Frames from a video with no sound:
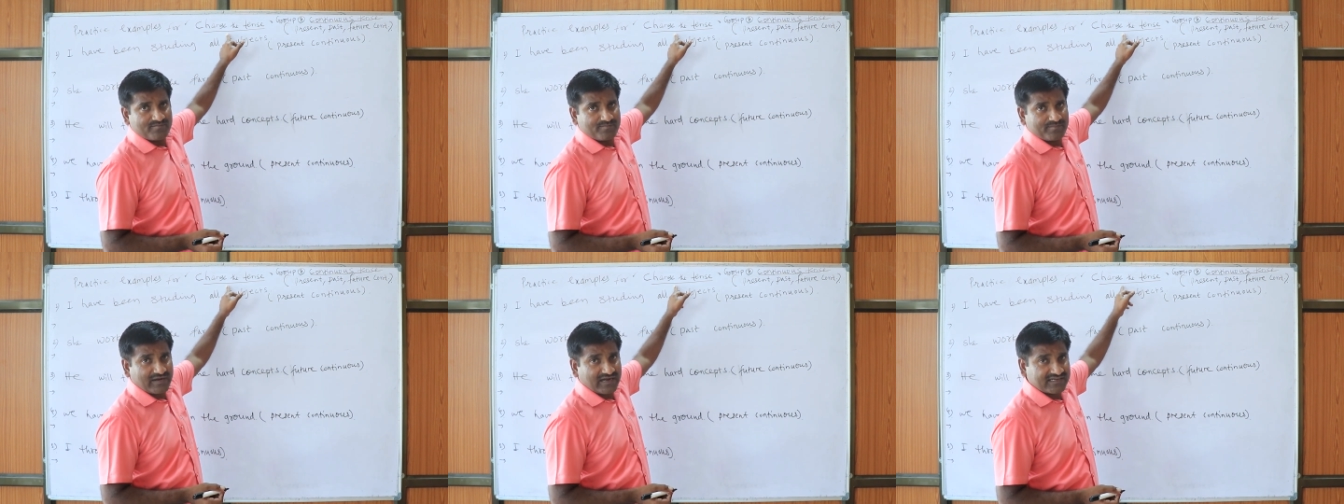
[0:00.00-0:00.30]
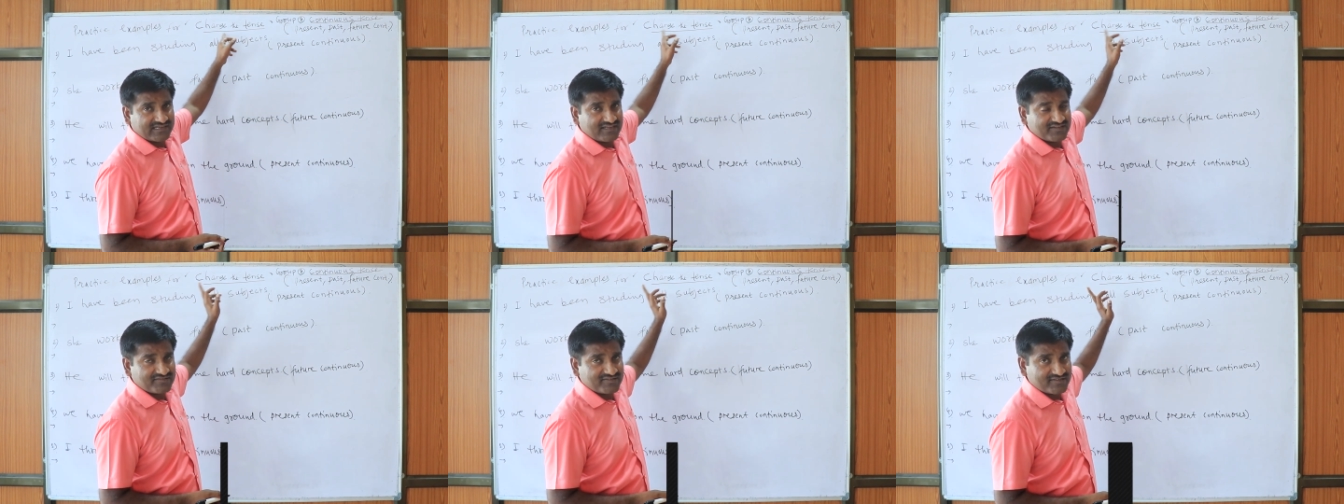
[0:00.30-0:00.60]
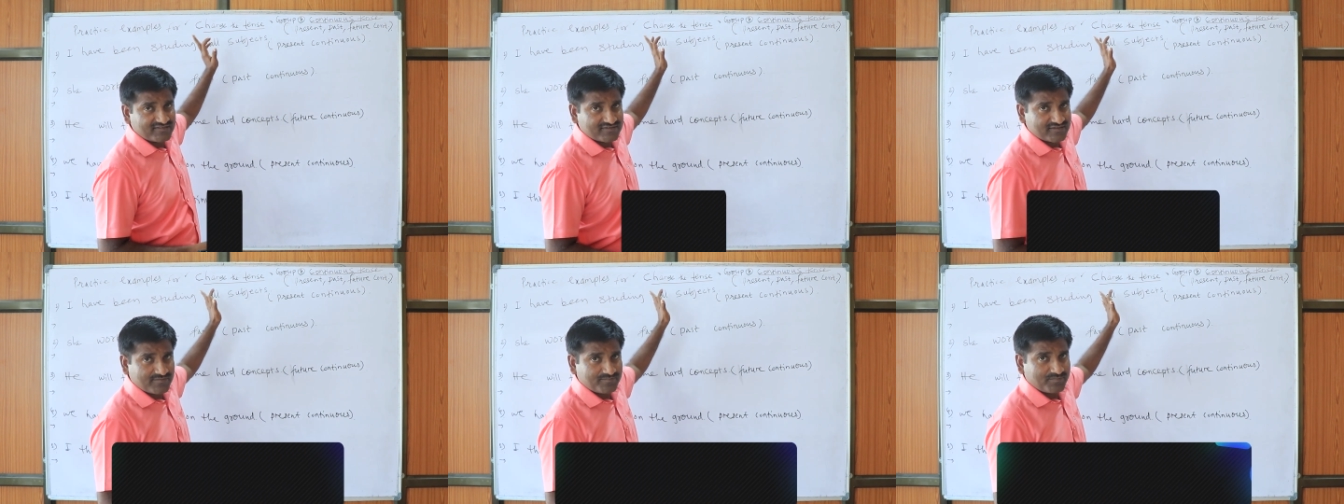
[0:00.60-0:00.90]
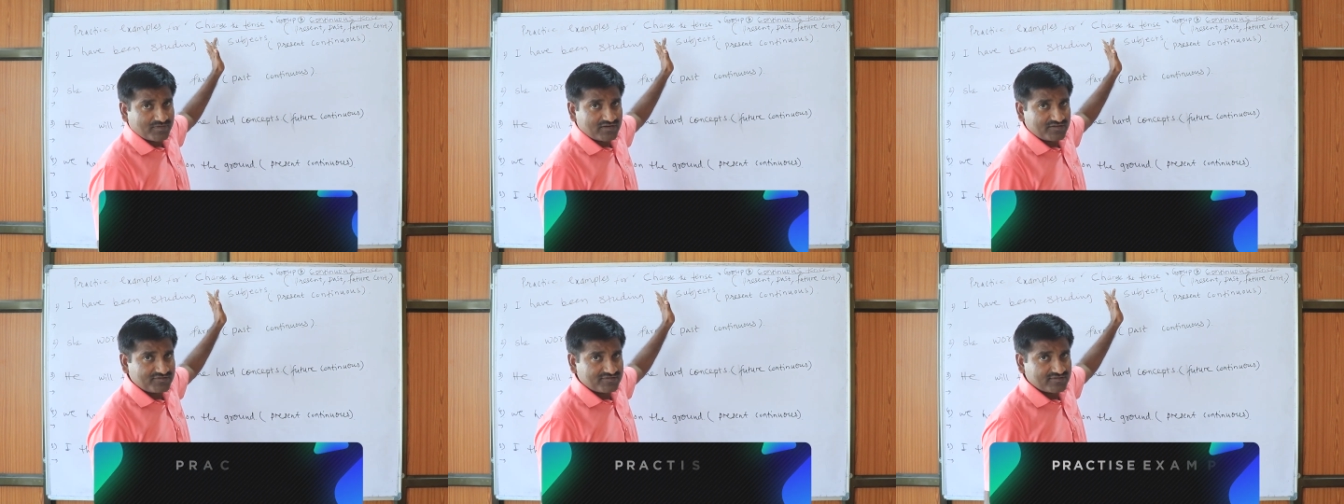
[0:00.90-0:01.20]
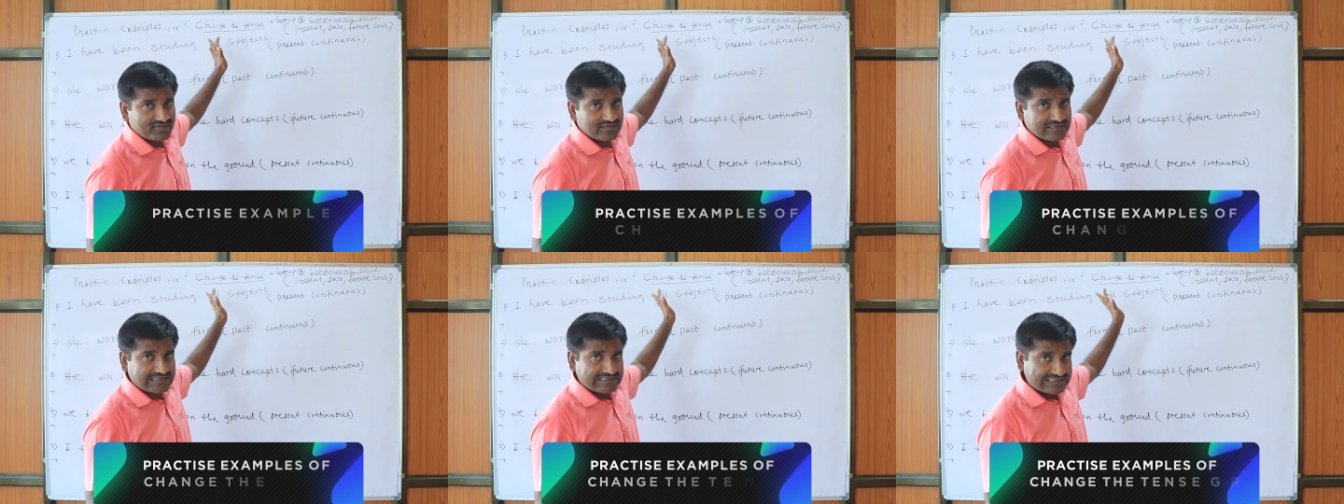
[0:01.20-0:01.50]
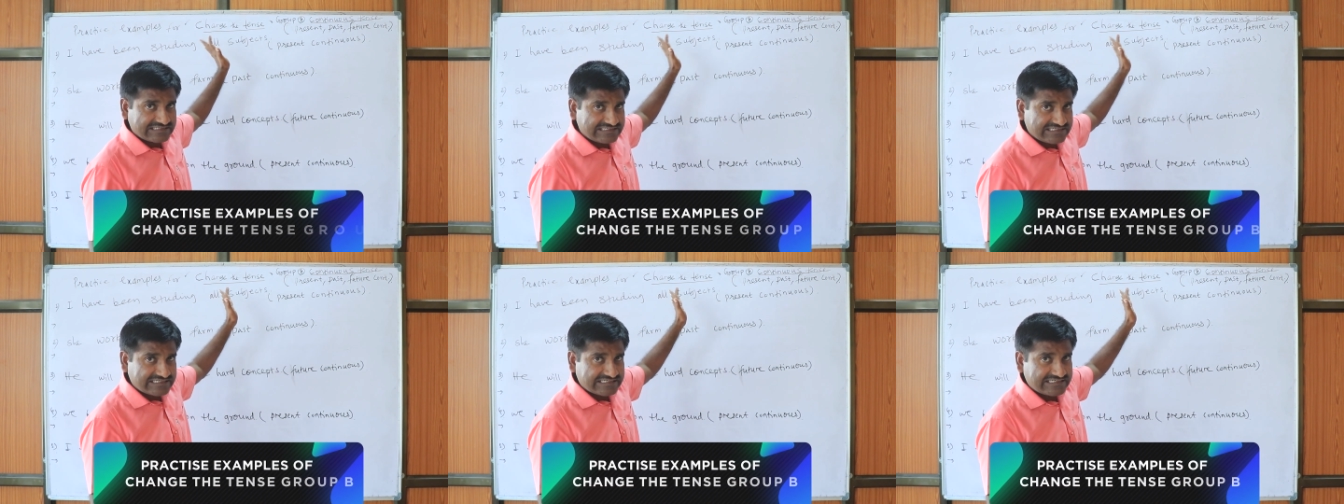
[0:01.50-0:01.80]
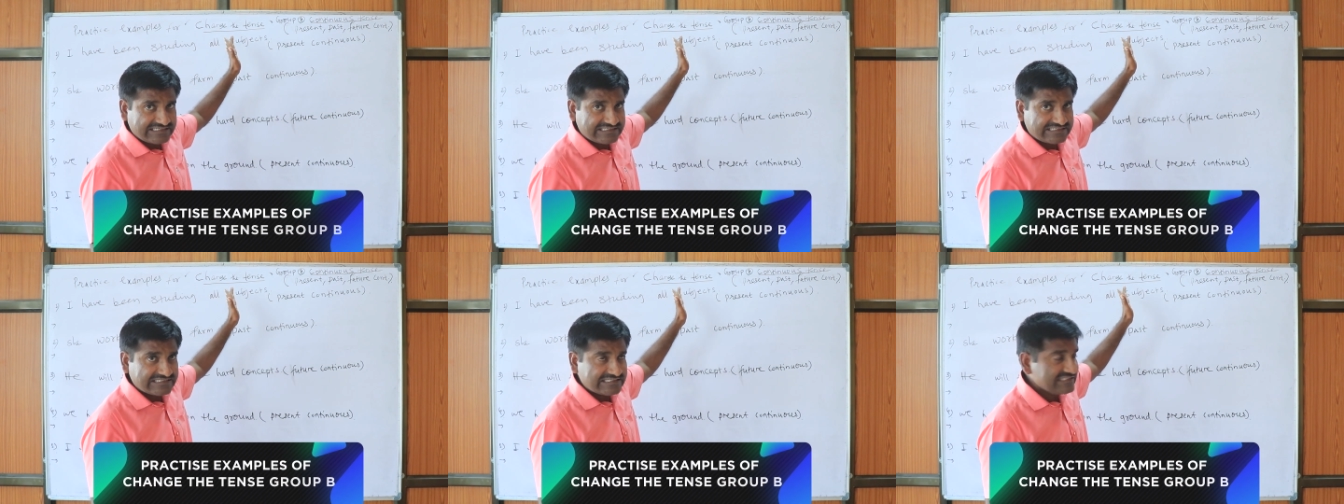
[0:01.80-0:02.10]
Practice examples
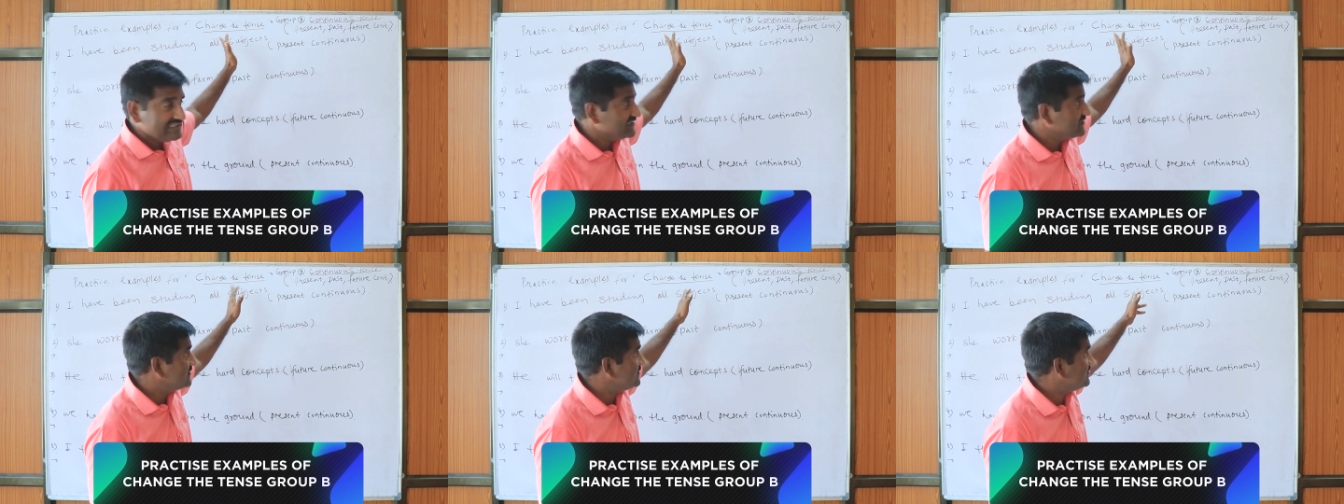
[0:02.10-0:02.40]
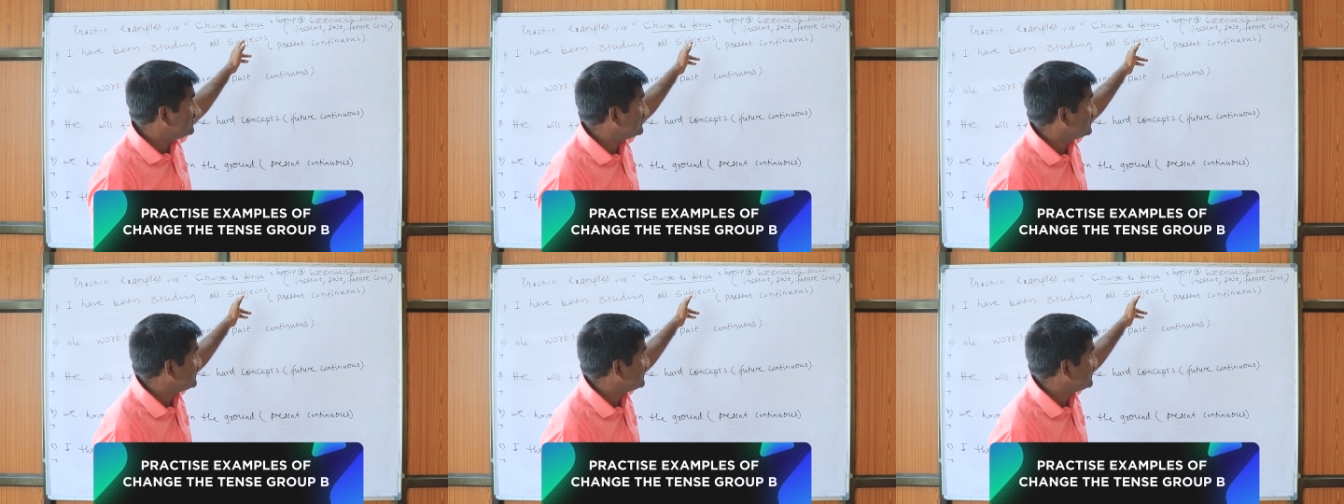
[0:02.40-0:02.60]
regarding change the